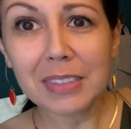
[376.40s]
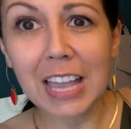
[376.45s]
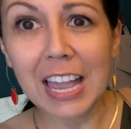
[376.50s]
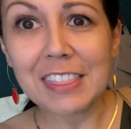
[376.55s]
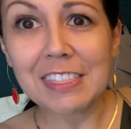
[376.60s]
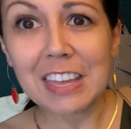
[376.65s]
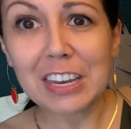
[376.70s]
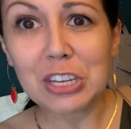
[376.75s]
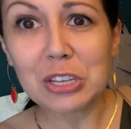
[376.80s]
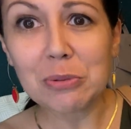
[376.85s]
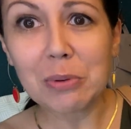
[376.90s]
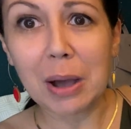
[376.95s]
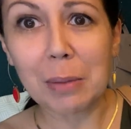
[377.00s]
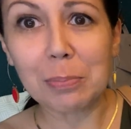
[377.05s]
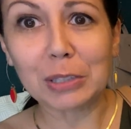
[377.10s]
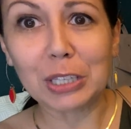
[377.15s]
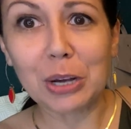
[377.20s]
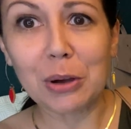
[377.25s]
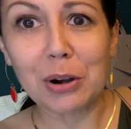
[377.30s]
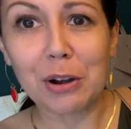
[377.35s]
And then you
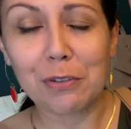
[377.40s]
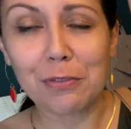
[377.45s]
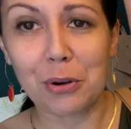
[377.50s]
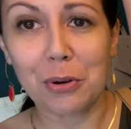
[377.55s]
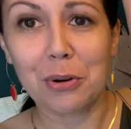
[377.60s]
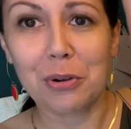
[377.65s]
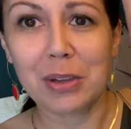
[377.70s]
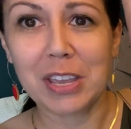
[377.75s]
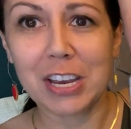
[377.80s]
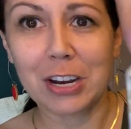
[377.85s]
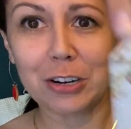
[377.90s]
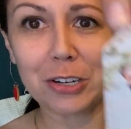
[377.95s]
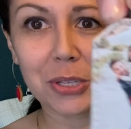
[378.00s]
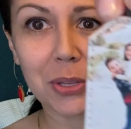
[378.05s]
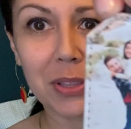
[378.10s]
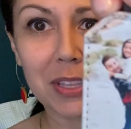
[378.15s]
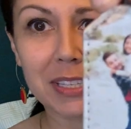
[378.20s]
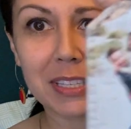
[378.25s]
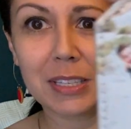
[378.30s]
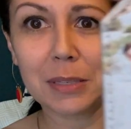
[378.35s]
upload a photo here.
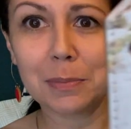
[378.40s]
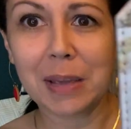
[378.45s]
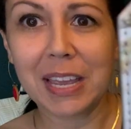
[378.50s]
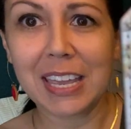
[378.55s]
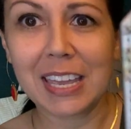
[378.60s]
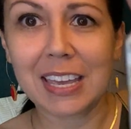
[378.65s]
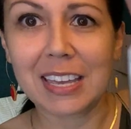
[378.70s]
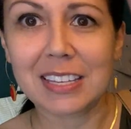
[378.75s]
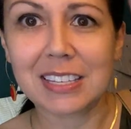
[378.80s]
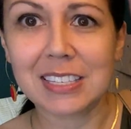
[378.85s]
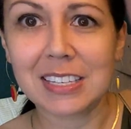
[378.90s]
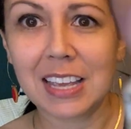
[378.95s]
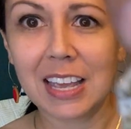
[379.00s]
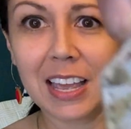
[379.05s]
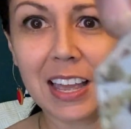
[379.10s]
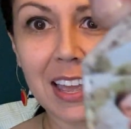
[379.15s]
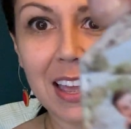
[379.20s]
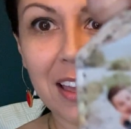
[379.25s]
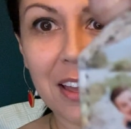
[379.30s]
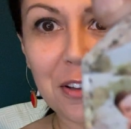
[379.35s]
So this is my kids
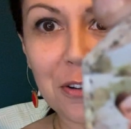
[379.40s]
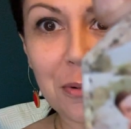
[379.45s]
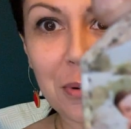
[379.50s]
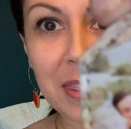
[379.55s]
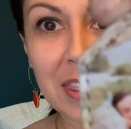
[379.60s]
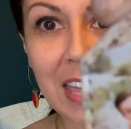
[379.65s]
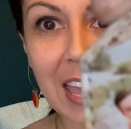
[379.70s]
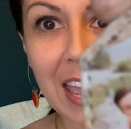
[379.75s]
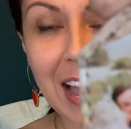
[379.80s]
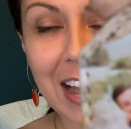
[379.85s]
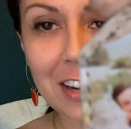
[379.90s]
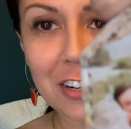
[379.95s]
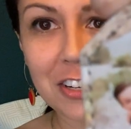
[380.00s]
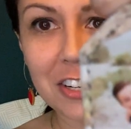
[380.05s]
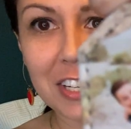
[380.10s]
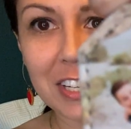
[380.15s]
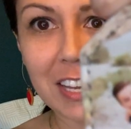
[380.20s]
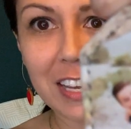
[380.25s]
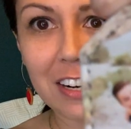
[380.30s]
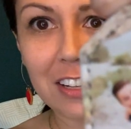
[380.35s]
when they
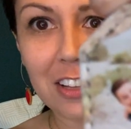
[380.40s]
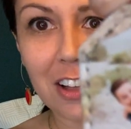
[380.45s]
actually get